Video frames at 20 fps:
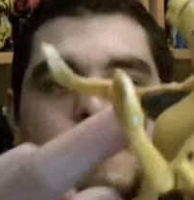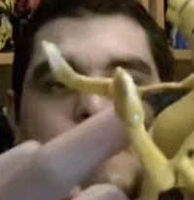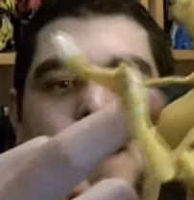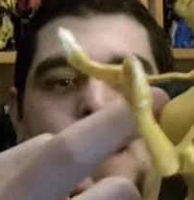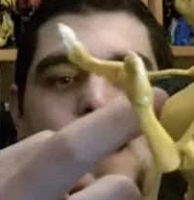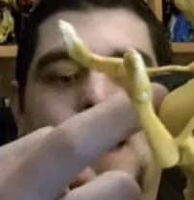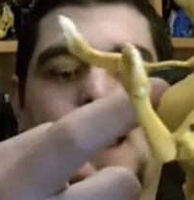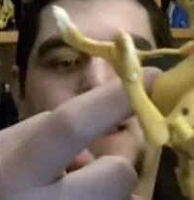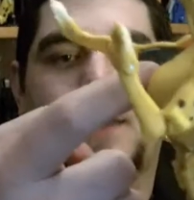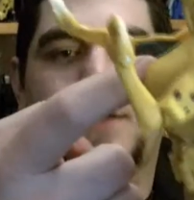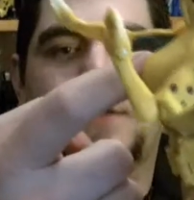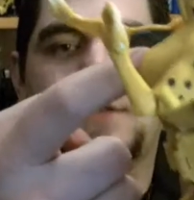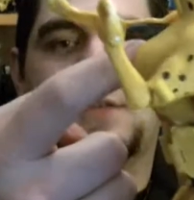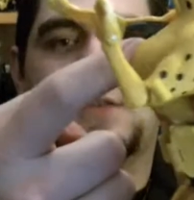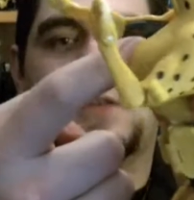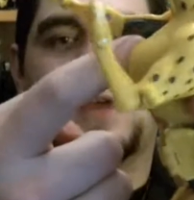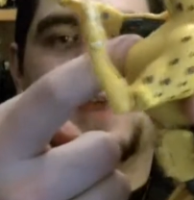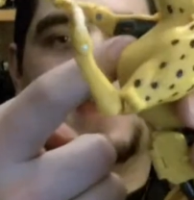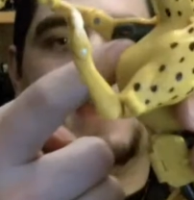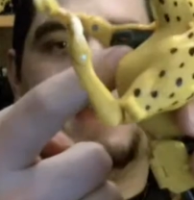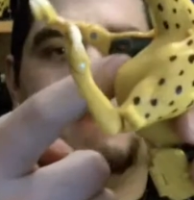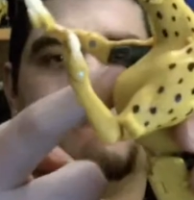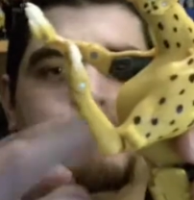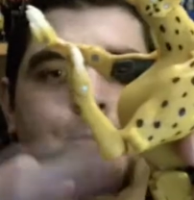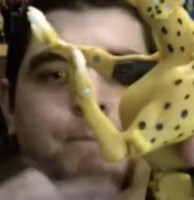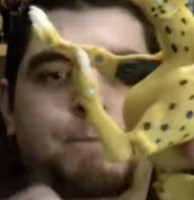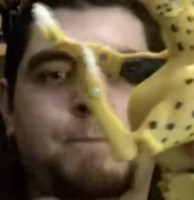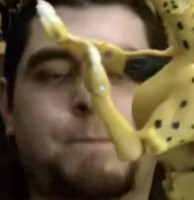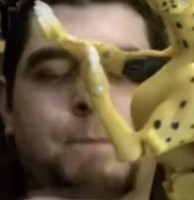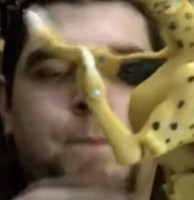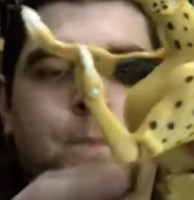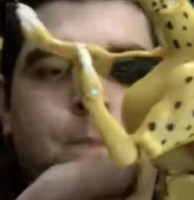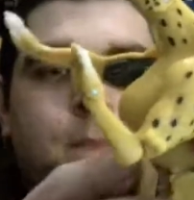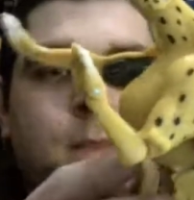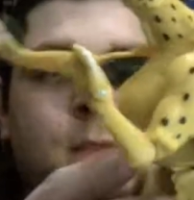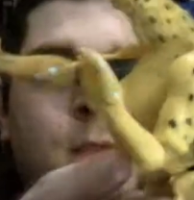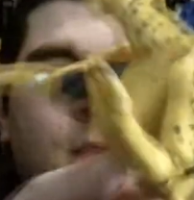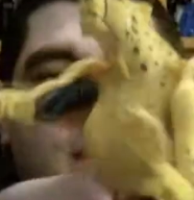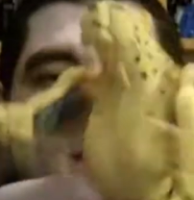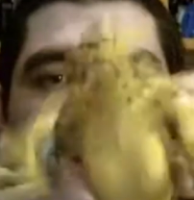of a hand there.
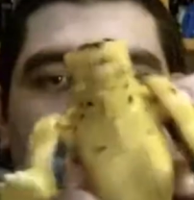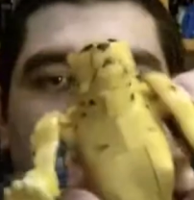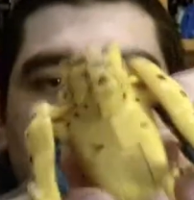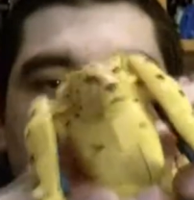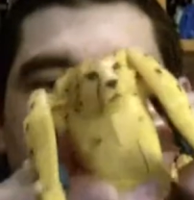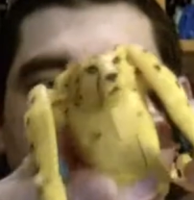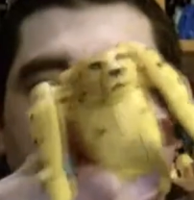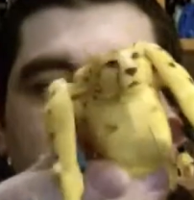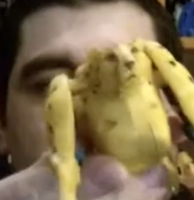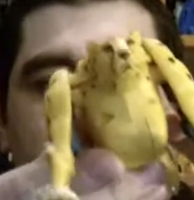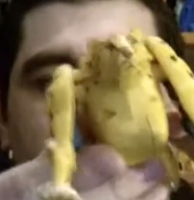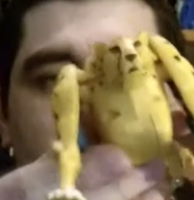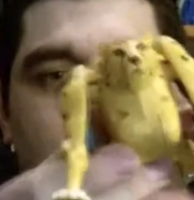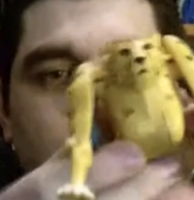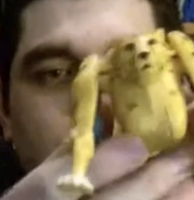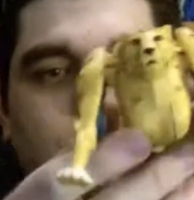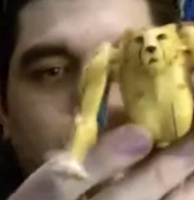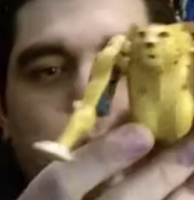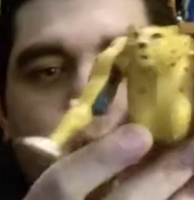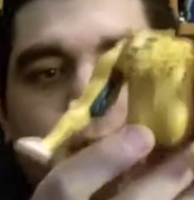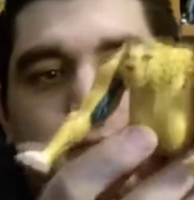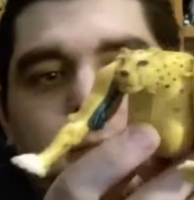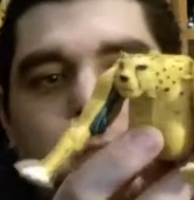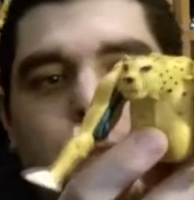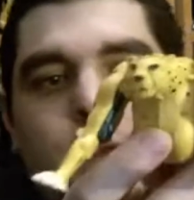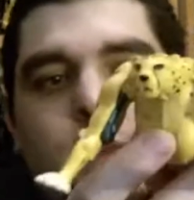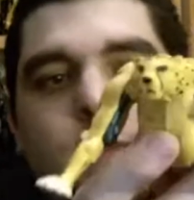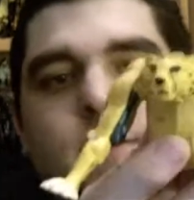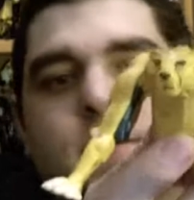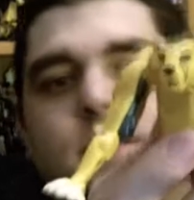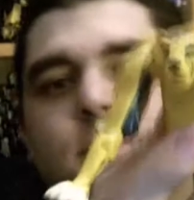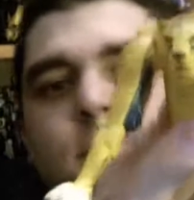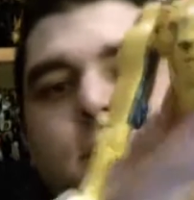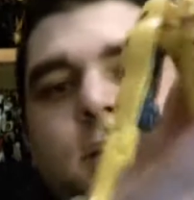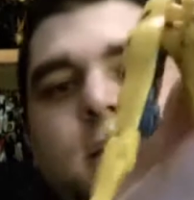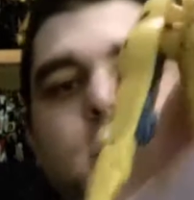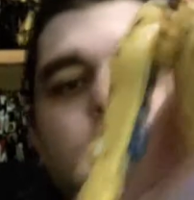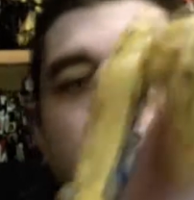But apart from that, let's have a look